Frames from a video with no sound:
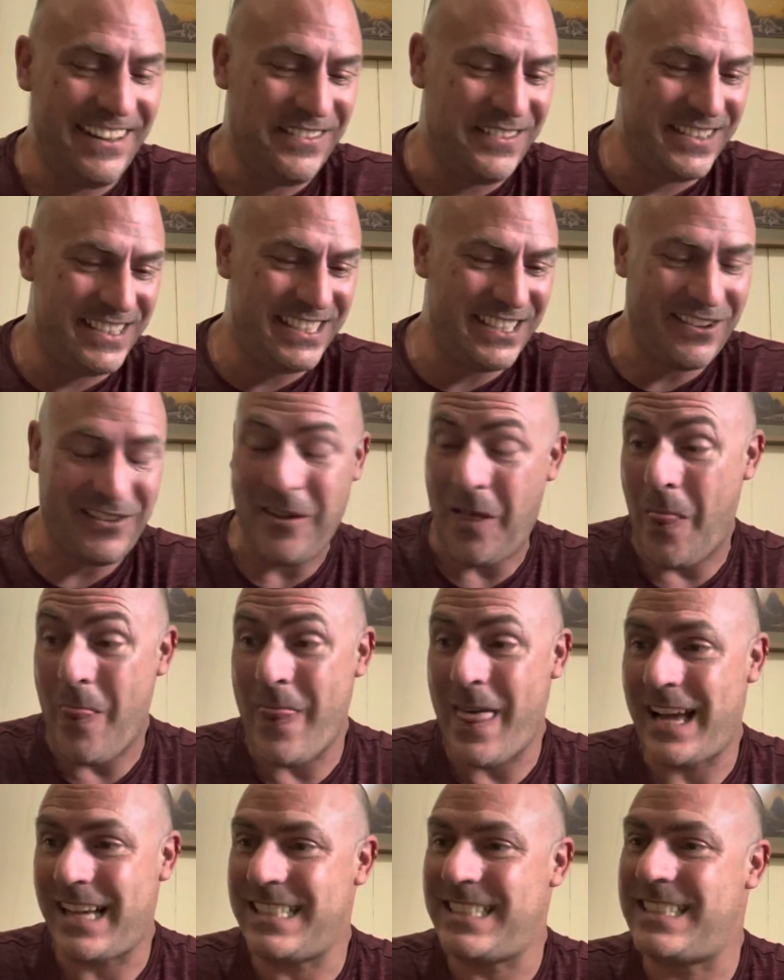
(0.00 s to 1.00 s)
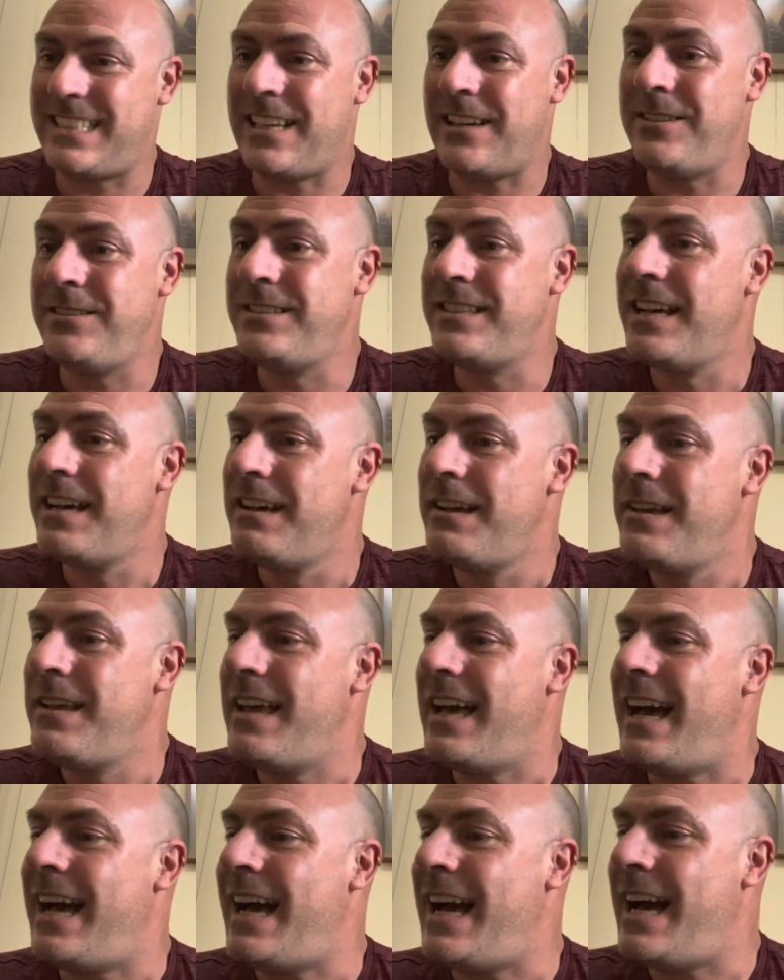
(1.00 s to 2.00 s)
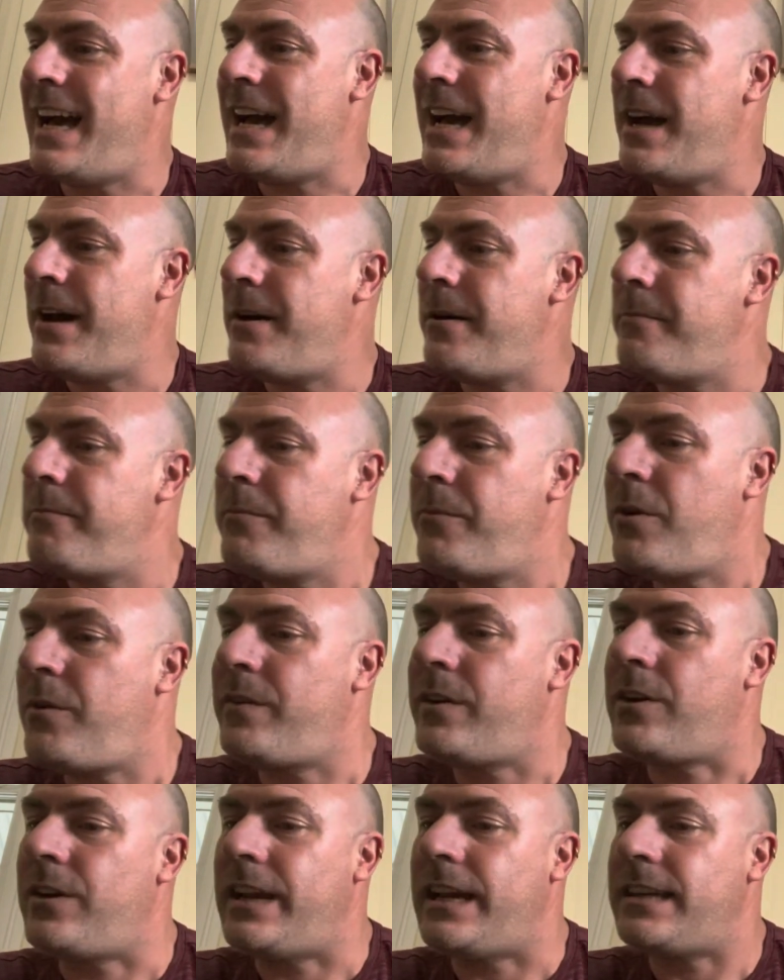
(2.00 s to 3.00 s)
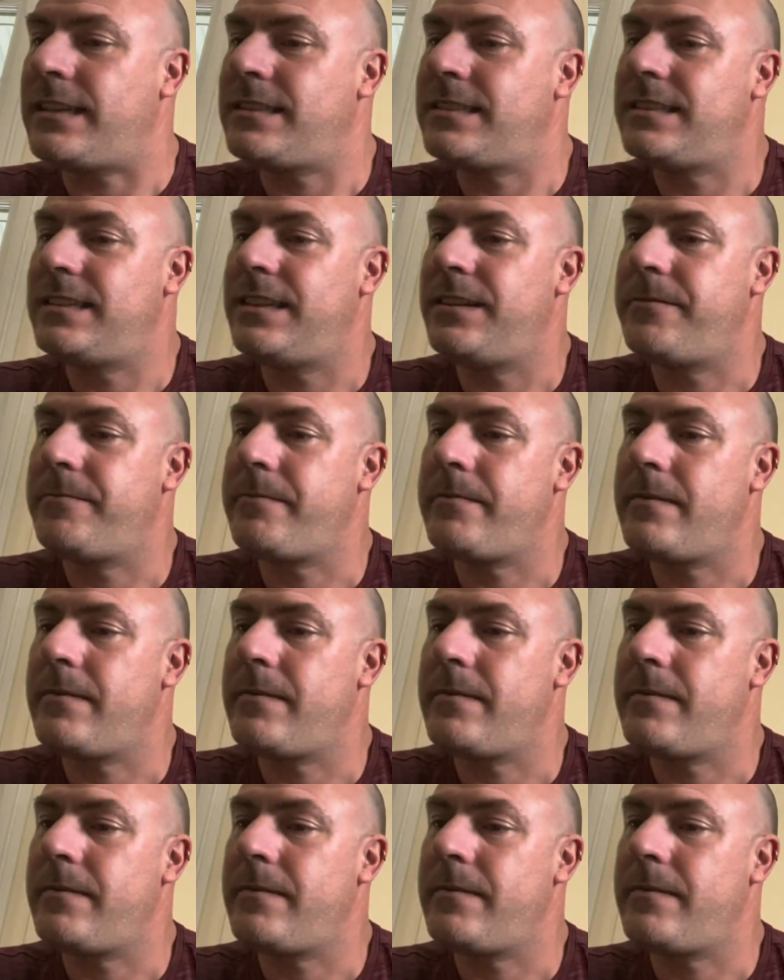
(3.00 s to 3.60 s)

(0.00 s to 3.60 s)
So that's those. What have I got next?